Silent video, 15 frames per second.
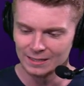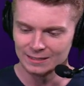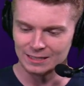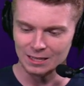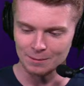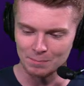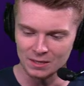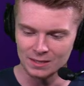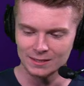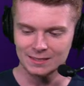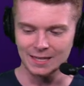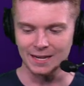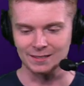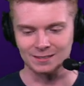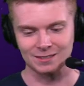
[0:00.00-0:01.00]
TB
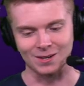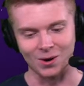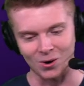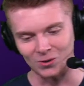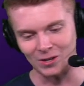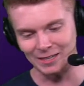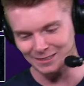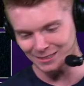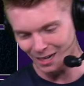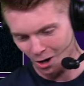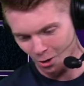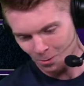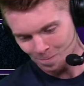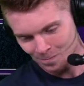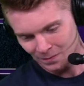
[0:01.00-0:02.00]
saying skull. Let's
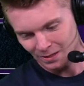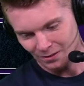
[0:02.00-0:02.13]
go.